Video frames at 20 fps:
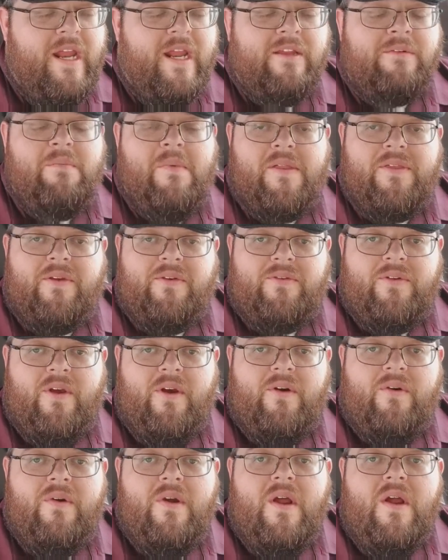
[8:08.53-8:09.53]
next month or
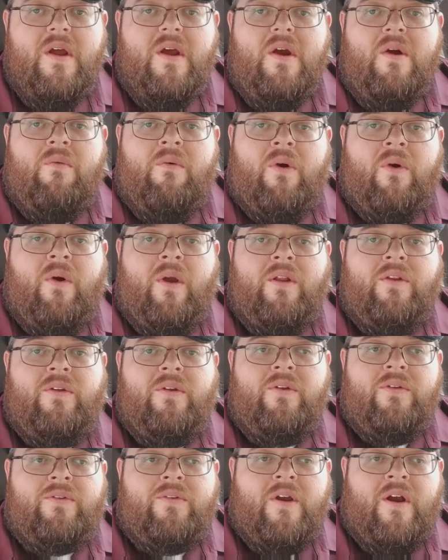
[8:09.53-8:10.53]
so we're going
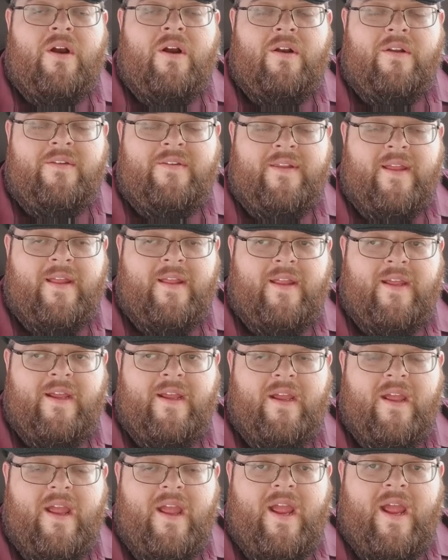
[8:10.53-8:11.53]
to start
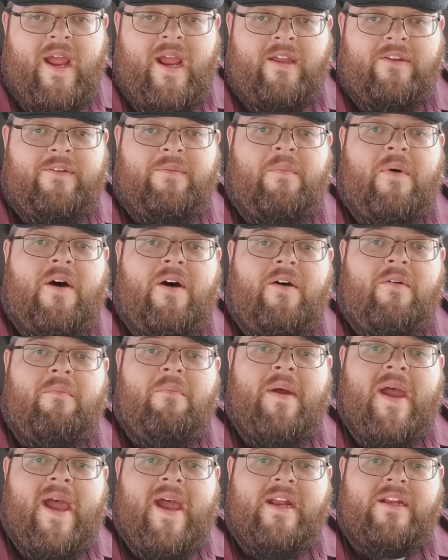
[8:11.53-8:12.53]
selling a small
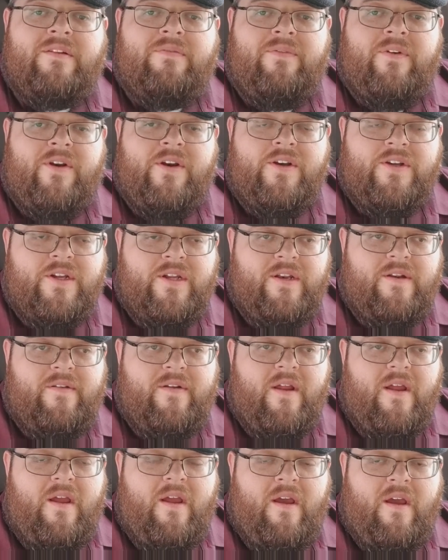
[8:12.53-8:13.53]
batch version
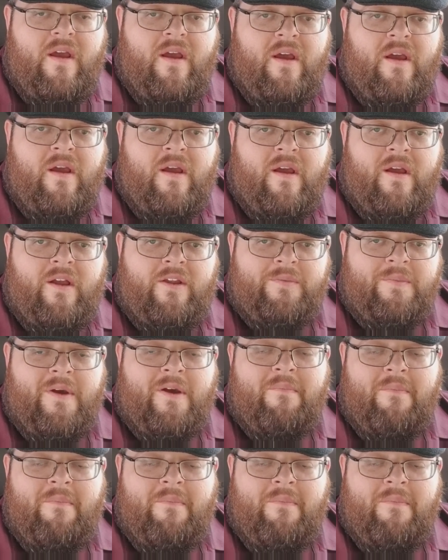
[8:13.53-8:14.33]
uh, a small